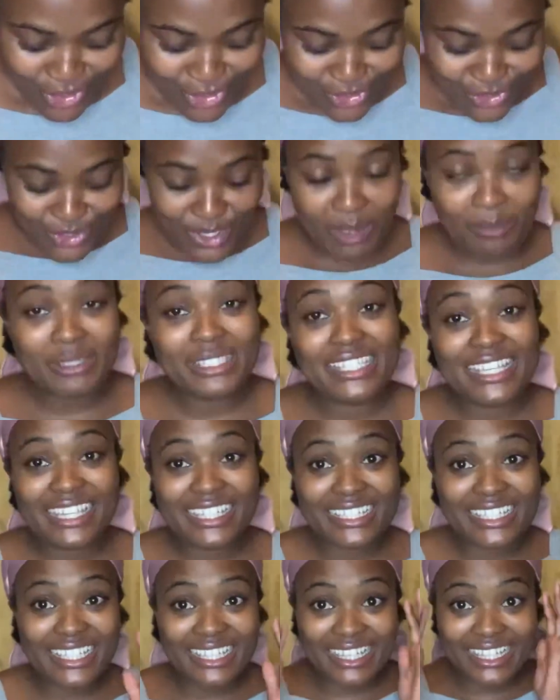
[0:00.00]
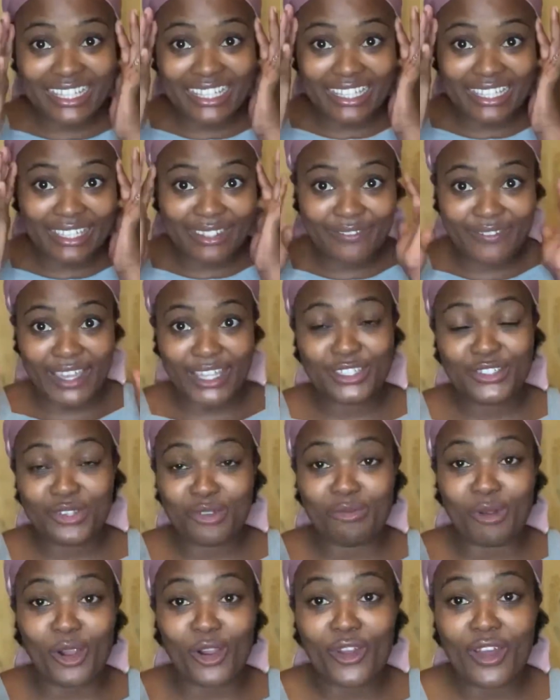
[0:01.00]
so I'm attending the event
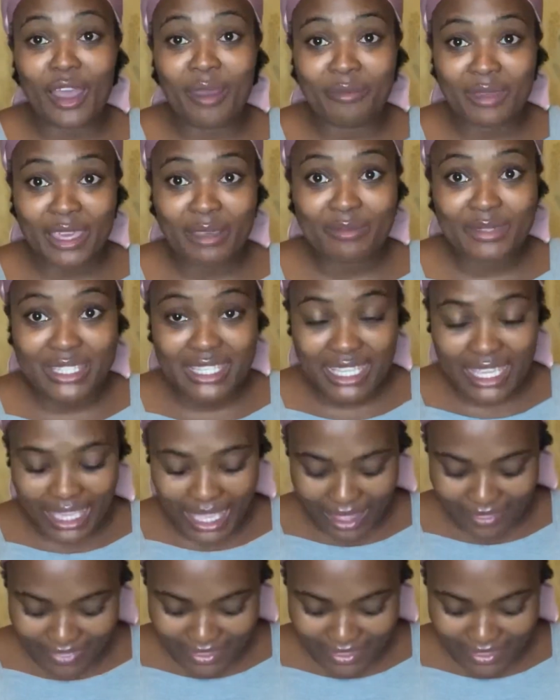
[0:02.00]
tomorrow. I'm emceeing at